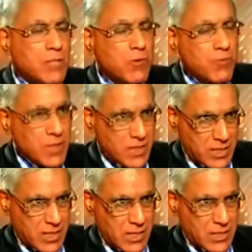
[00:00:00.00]
as we've been
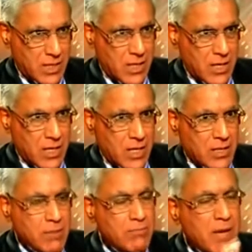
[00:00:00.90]
discussing,
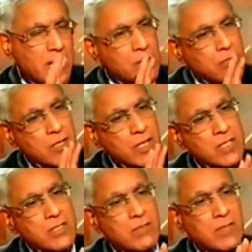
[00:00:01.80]
the main
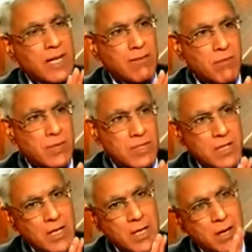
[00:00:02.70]
thrust of the
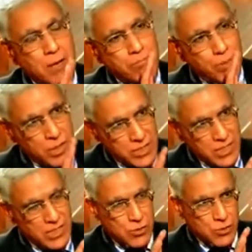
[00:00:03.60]
government's
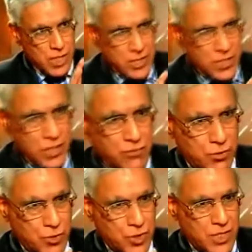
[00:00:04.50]
policy and strategy
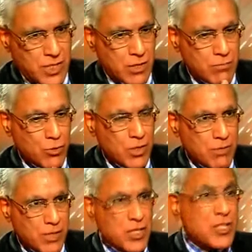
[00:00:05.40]
for treating
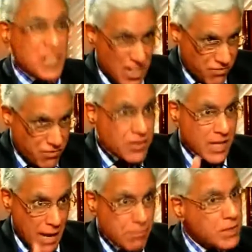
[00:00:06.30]
Ebola patients, if
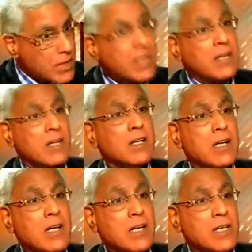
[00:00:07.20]
they happen in India,
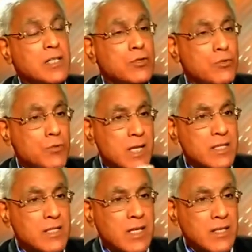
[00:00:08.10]
is through
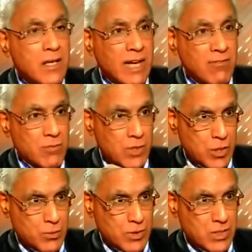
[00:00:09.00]
designated government
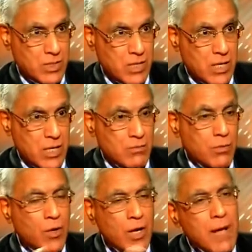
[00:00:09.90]
hospitals.
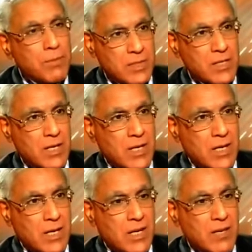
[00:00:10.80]
But what happens
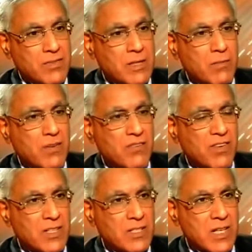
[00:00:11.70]
if someone
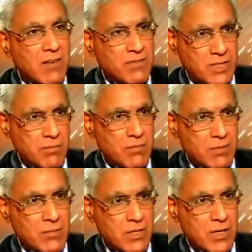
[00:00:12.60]
fears they have the
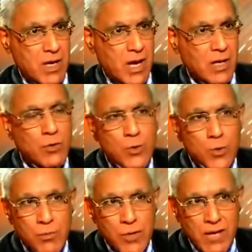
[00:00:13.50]
symptoms and goes
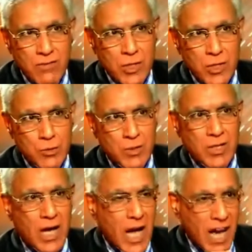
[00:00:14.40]
to a private
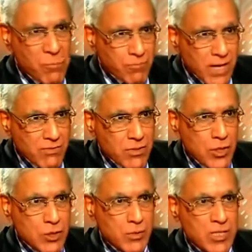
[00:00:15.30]
hospital, have private
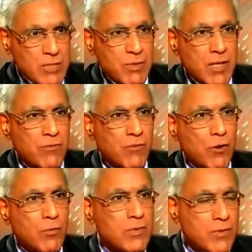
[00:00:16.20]
hospitals been
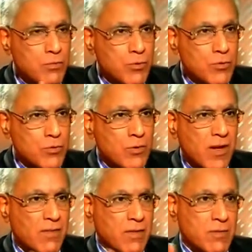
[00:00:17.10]
informed of the protocol?
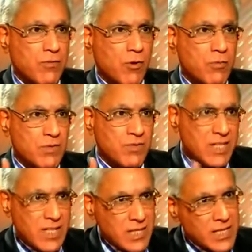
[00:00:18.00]
Have they been informed of
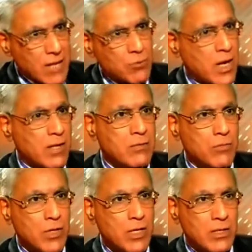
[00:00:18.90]
details how to handle
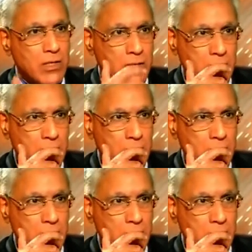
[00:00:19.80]
Ebola? You